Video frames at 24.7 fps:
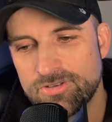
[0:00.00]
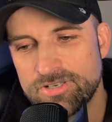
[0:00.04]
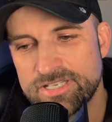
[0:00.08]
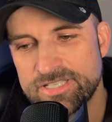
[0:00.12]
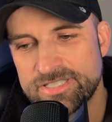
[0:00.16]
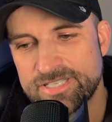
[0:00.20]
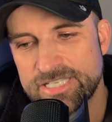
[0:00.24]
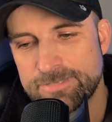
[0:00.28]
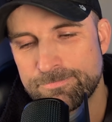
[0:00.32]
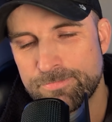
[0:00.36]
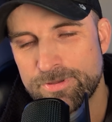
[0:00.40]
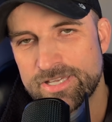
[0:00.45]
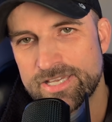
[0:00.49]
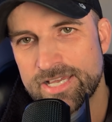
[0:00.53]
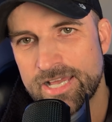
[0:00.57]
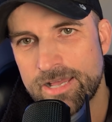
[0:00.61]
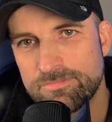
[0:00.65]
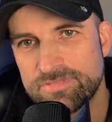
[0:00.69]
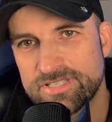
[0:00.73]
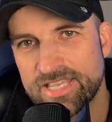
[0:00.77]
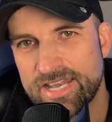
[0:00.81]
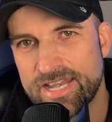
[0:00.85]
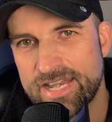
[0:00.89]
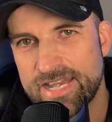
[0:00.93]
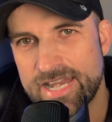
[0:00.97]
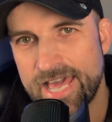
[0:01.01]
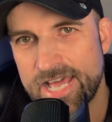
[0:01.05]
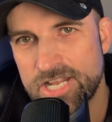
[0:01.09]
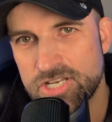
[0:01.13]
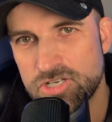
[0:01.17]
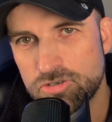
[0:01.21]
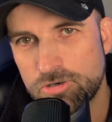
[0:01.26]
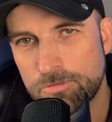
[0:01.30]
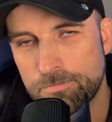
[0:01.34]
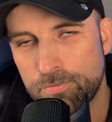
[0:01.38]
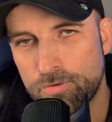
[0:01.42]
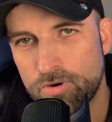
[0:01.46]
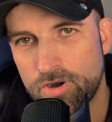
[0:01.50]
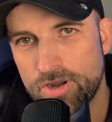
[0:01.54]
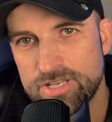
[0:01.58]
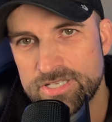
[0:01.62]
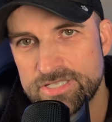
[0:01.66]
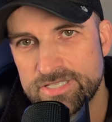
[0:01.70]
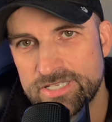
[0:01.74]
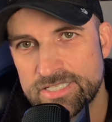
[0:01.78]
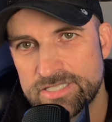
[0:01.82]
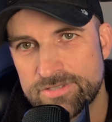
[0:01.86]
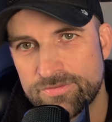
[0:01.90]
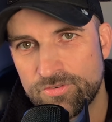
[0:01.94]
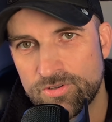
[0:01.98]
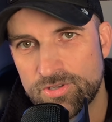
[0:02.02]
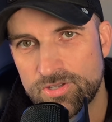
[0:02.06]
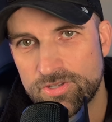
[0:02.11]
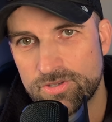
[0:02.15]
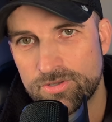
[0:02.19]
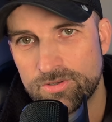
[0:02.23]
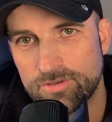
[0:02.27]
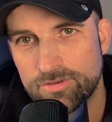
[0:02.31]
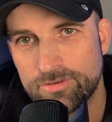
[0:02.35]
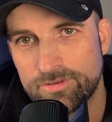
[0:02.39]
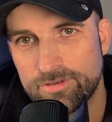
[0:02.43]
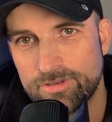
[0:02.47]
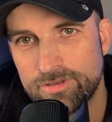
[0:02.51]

as this becomes a natural process for you,